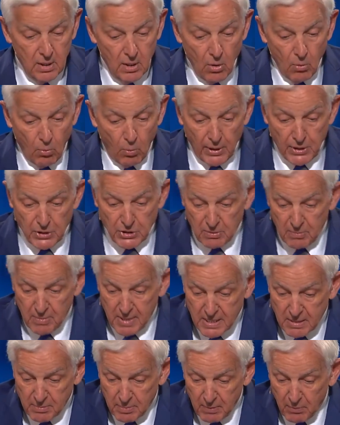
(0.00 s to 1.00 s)
What does it
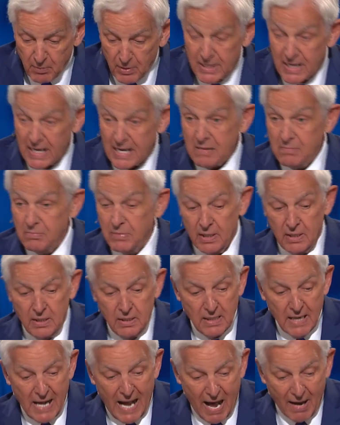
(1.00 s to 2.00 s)
mean to be redeemed? And
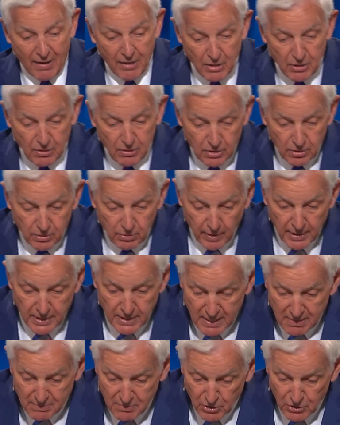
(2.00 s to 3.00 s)
how do you
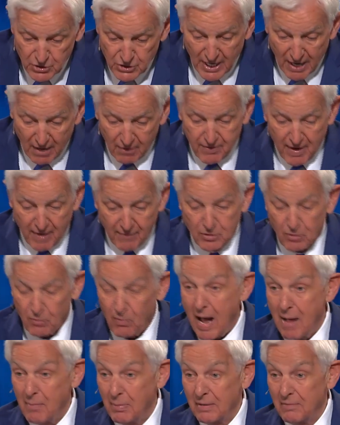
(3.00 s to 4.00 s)
redeem yourself after
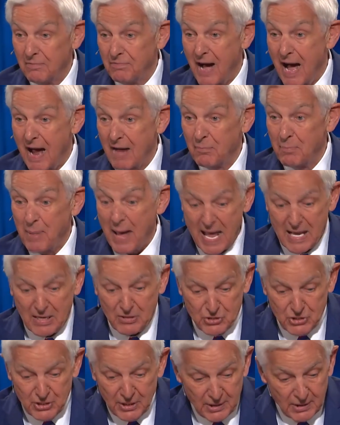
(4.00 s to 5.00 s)
robbing five
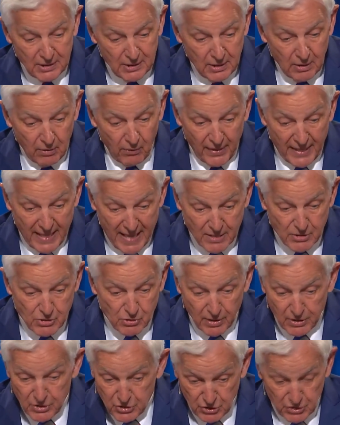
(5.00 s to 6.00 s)
banks? Well, the
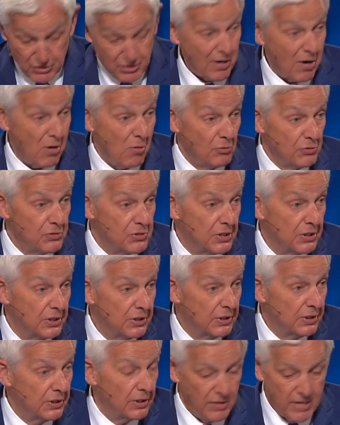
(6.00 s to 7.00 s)
answer is you don't.
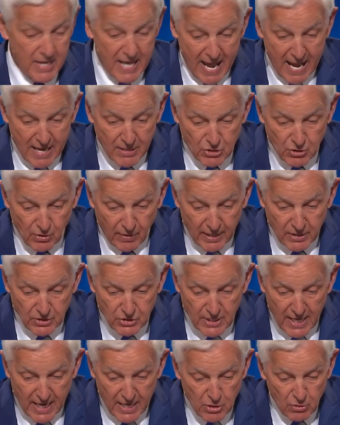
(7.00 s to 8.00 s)
The answer is
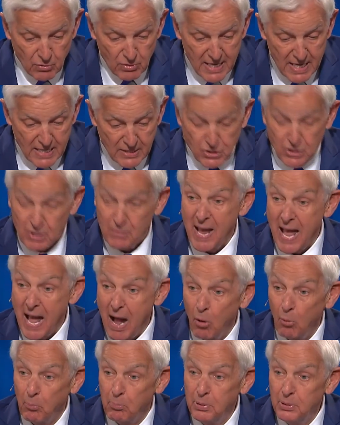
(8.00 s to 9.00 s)
that you need some
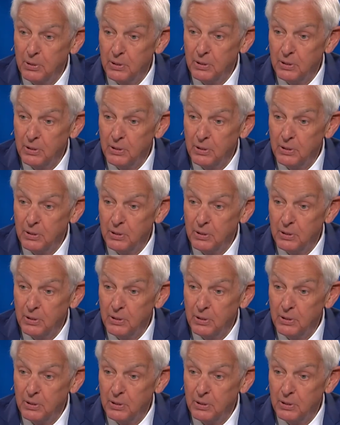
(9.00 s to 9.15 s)
help.